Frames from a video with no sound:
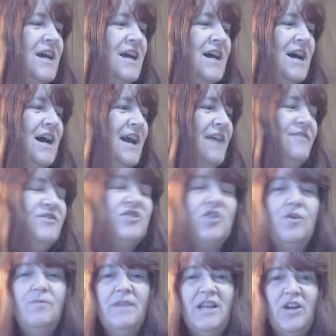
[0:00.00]
I have so
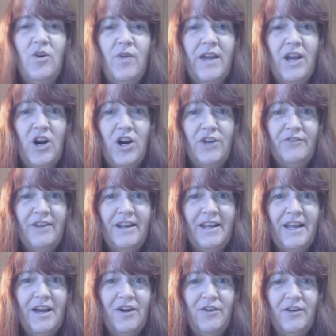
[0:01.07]
many going on right
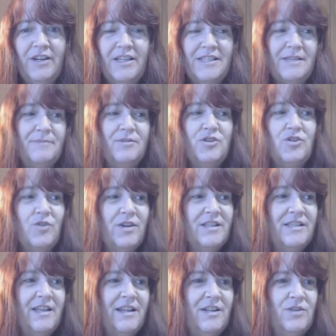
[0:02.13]
now because I'm so
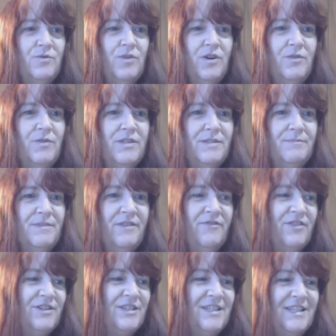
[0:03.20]
excited to work with some
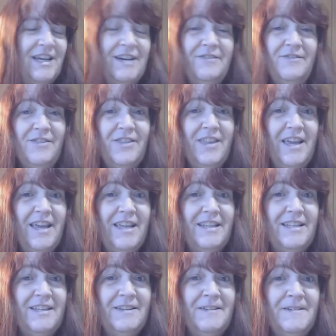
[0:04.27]
different stuff that,
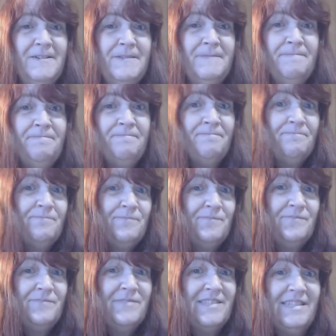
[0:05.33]

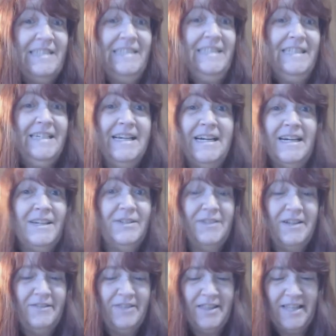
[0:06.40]
yeah, I don't
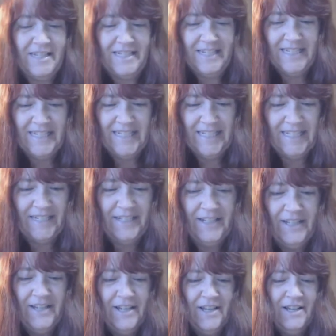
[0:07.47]
have anything done.
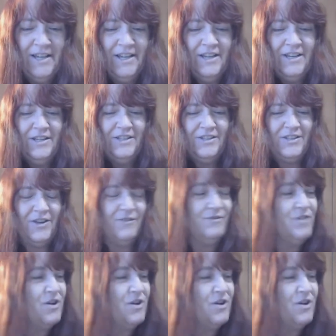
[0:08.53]
So no